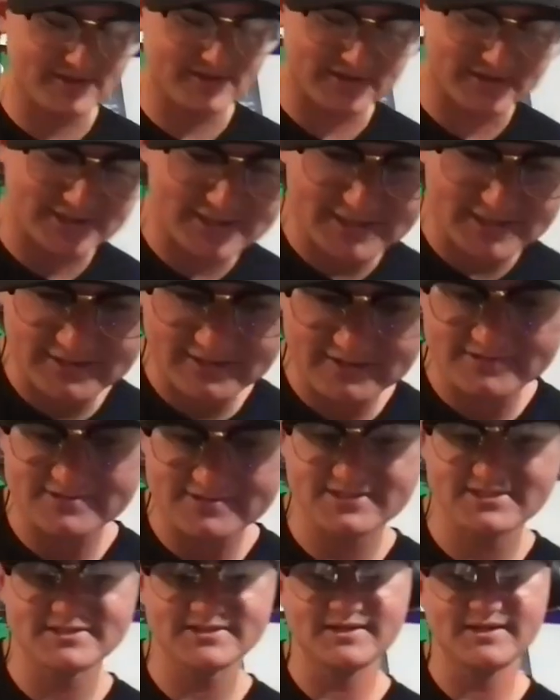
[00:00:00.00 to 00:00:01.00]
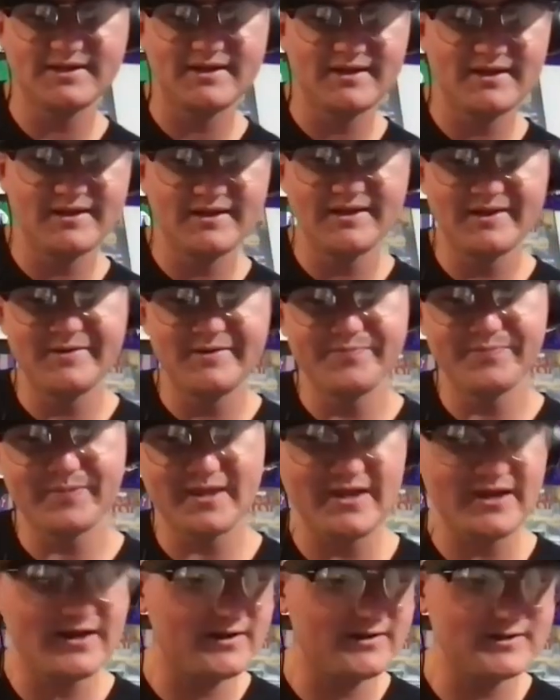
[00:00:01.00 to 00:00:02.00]
are our stilts.
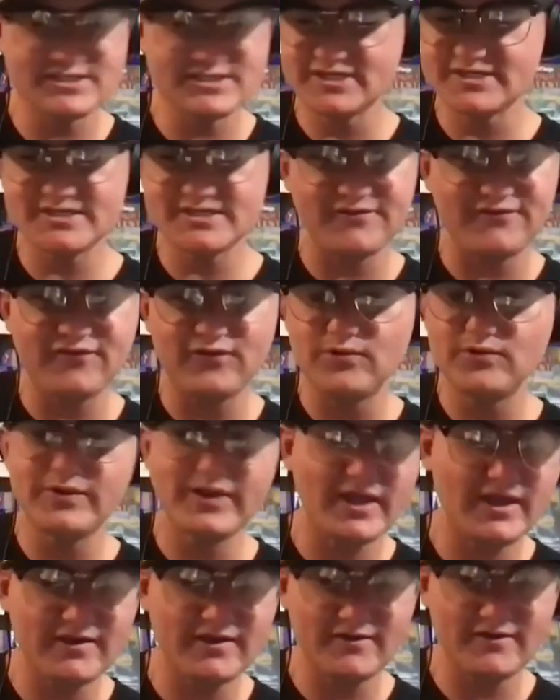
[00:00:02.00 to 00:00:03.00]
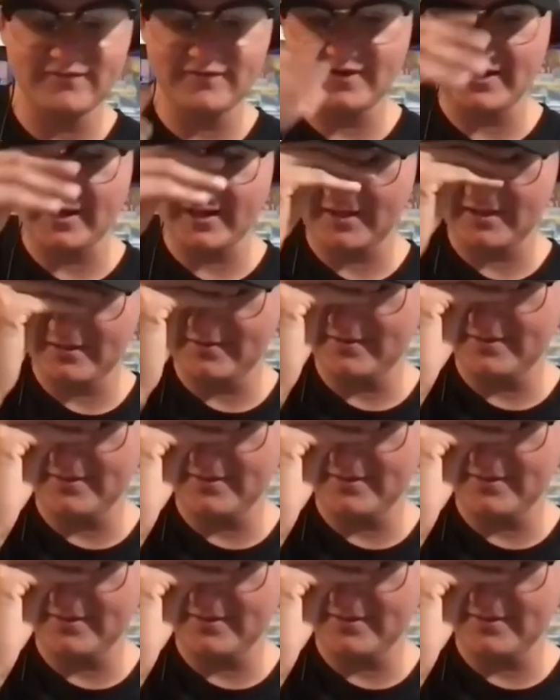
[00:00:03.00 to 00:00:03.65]
You know, it's just a full day of like,